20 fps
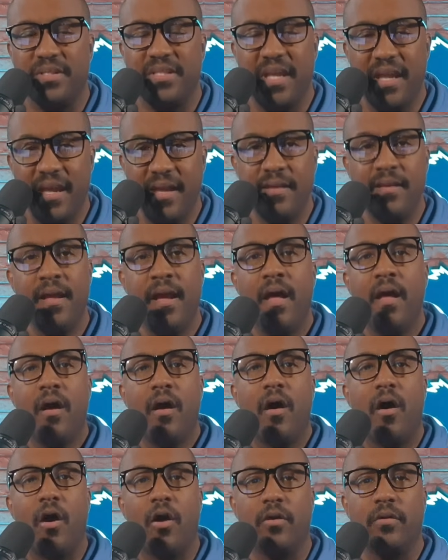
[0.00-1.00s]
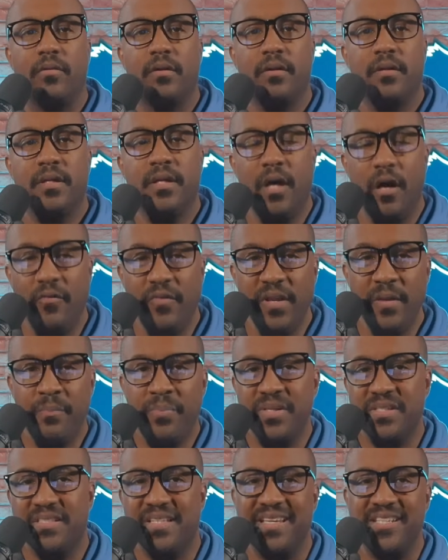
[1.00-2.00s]
But then our
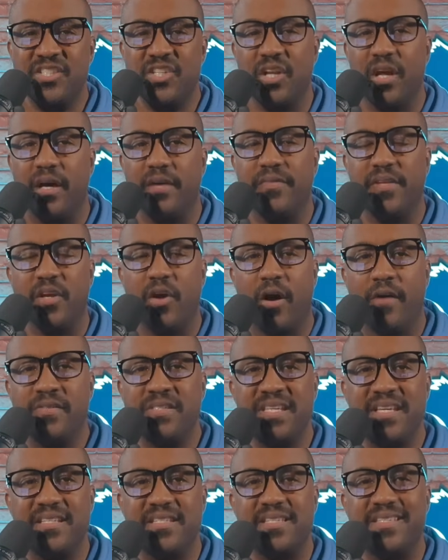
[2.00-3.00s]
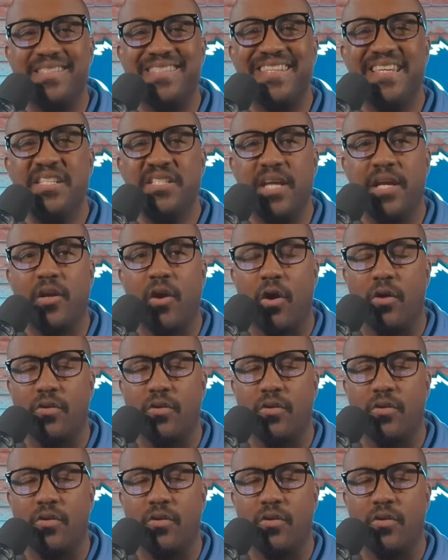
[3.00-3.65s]
coveted possession of the offseason, C.J.